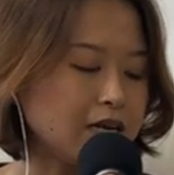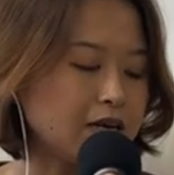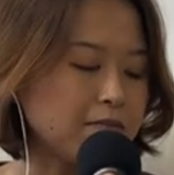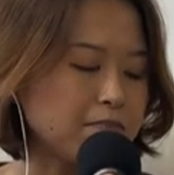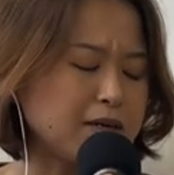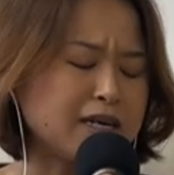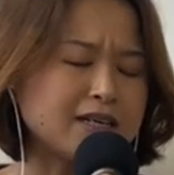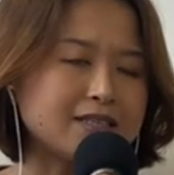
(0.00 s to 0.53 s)

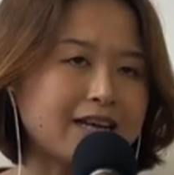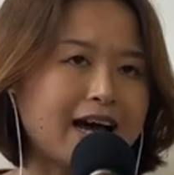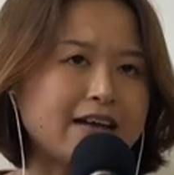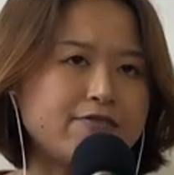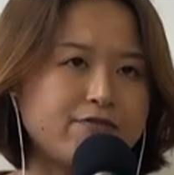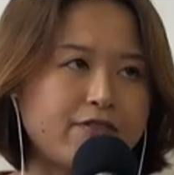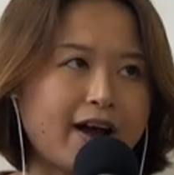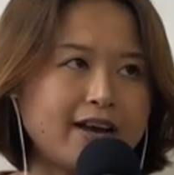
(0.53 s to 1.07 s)
because I
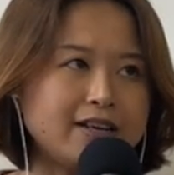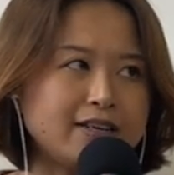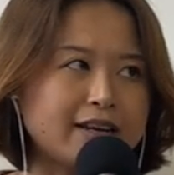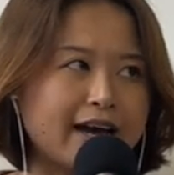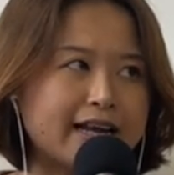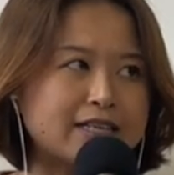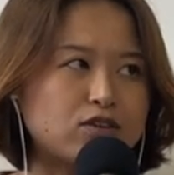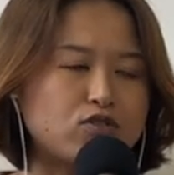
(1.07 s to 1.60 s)
find
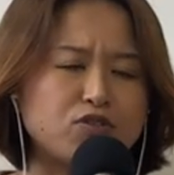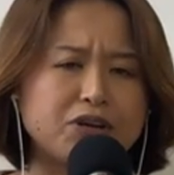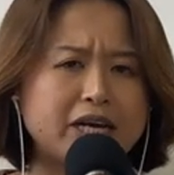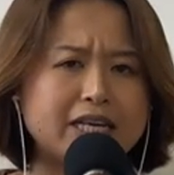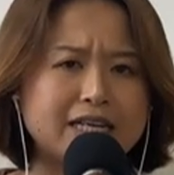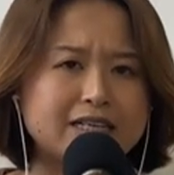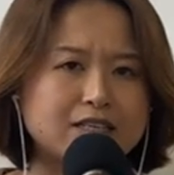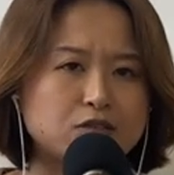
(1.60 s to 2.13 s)
that
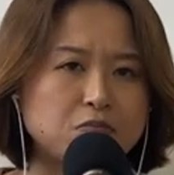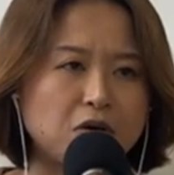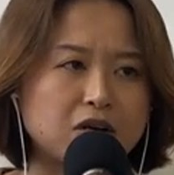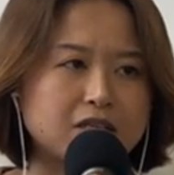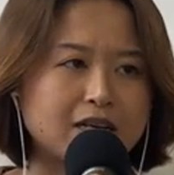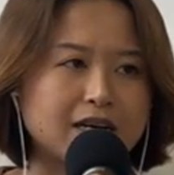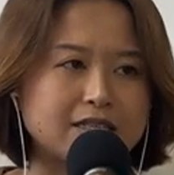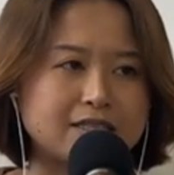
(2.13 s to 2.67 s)
creating this
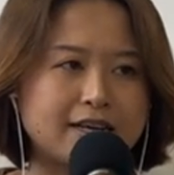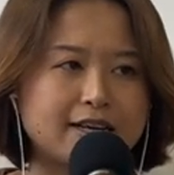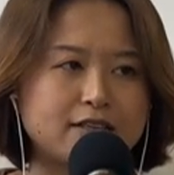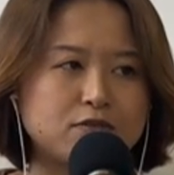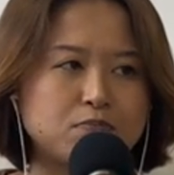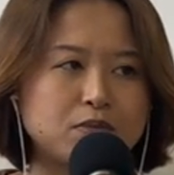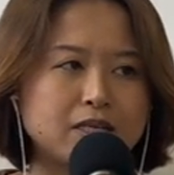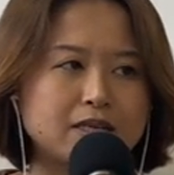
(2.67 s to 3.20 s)
podcast has
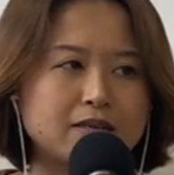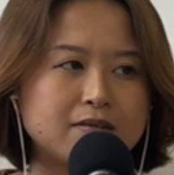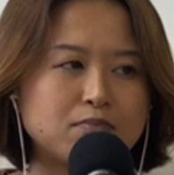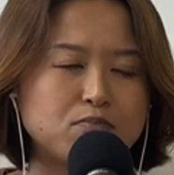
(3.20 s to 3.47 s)
been